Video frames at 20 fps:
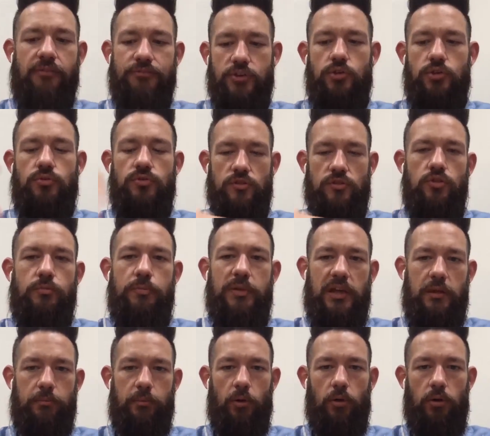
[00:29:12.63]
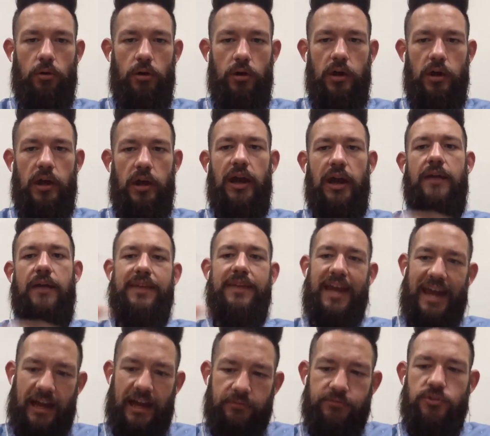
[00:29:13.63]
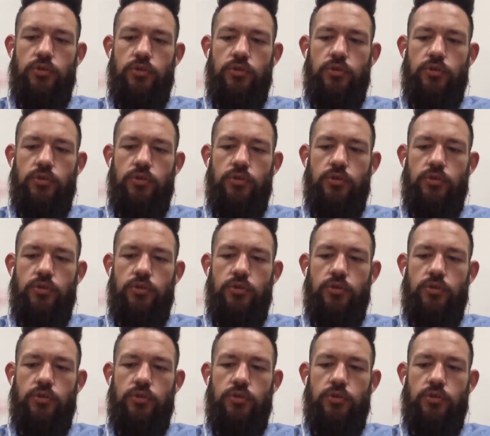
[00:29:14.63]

to sue people and they have to